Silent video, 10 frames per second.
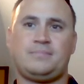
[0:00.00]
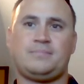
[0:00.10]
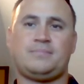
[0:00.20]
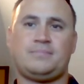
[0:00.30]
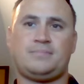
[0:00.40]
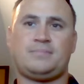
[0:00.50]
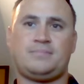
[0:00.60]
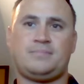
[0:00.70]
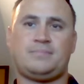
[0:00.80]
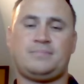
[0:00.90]

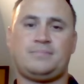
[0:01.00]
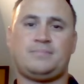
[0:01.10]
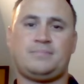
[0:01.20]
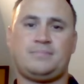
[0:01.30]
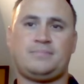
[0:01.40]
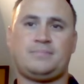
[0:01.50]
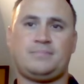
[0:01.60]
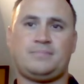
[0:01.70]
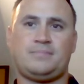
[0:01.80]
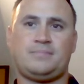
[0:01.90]

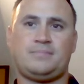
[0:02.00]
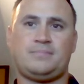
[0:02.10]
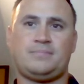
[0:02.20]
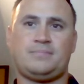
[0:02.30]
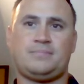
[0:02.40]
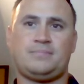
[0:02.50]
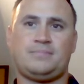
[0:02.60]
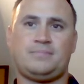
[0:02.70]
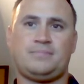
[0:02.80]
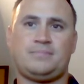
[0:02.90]

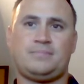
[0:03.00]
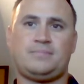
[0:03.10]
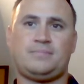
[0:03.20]
(not speaking)